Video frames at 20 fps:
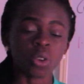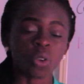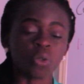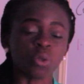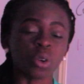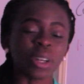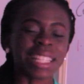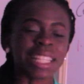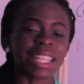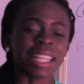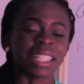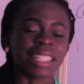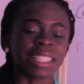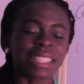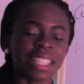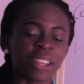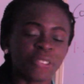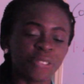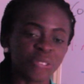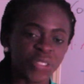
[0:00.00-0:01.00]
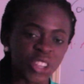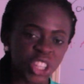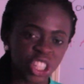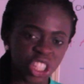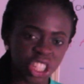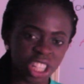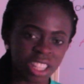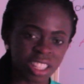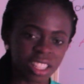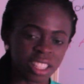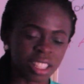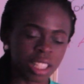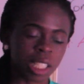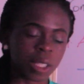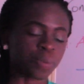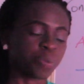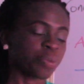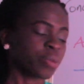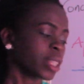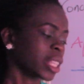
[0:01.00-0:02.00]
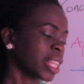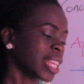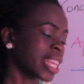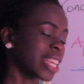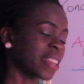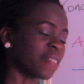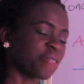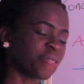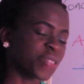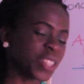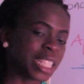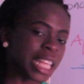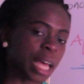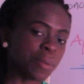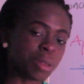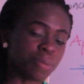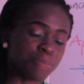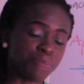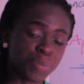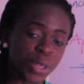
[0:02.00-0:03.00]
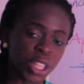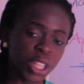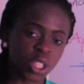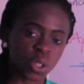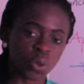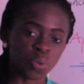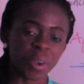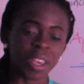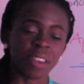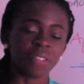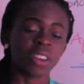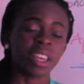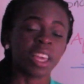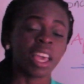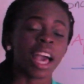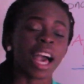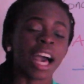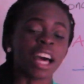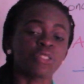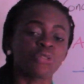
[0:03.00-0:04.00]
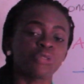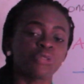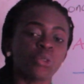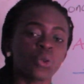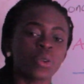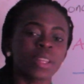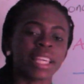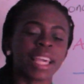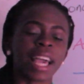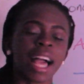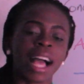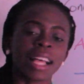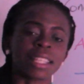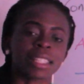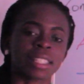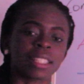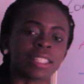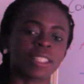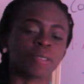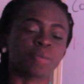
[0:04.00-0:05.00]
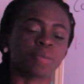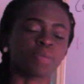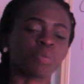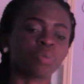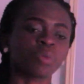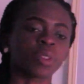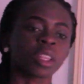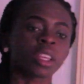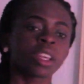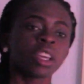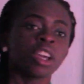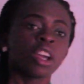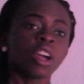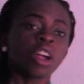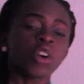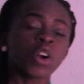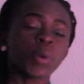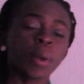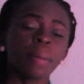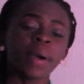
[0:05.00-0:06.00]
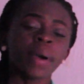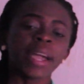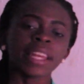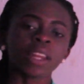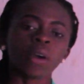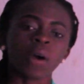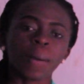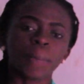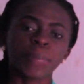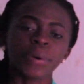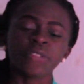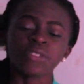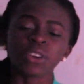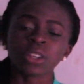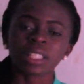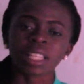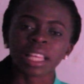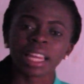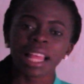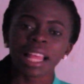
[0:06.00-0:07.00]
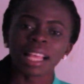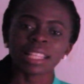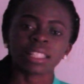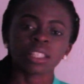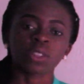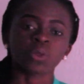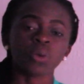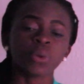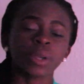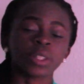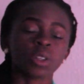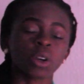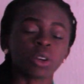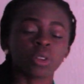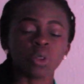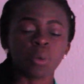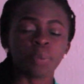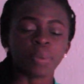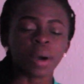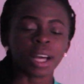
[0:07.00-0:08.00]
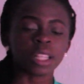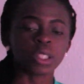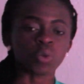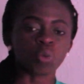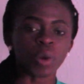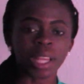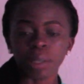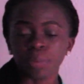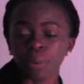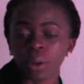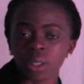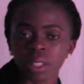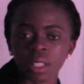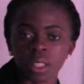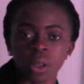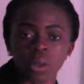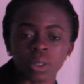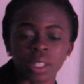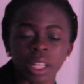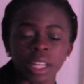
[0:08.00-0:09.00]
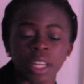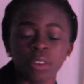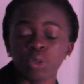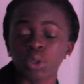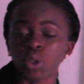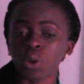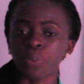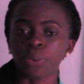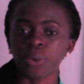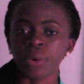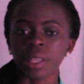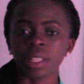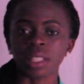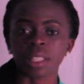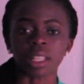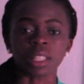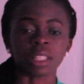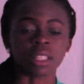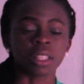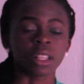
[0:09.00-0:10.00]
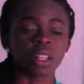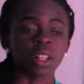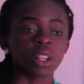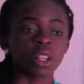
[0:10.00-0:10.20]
of what? Deficiency in vitamin B12 and folic acid. Remember in our previous classes when we were talking about red blood cells and erythropoiesis,